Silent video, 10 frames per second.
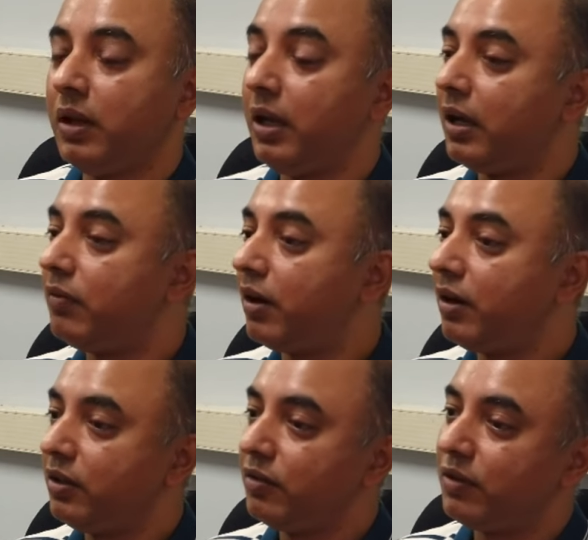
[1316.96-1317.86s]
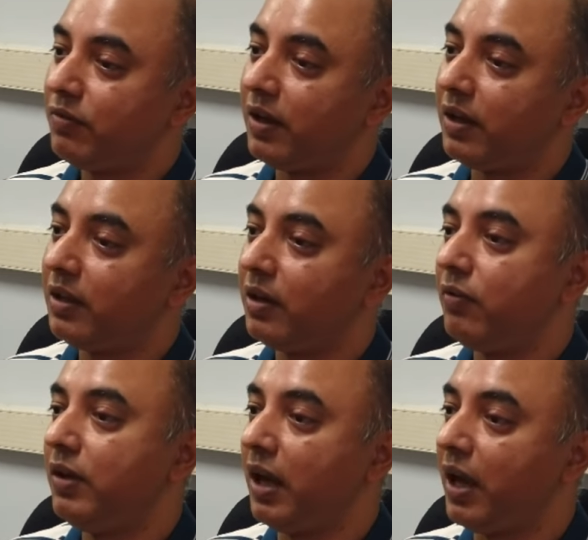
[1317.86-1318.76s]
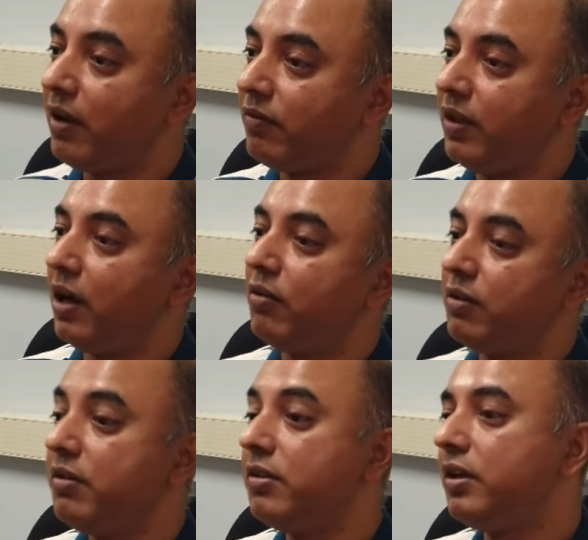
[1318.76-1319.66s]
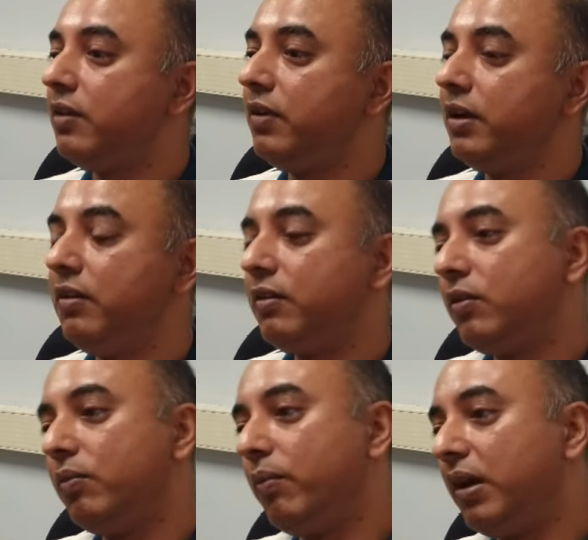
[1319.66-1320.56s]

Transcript: take advantage of the fact that we have now sensitivities to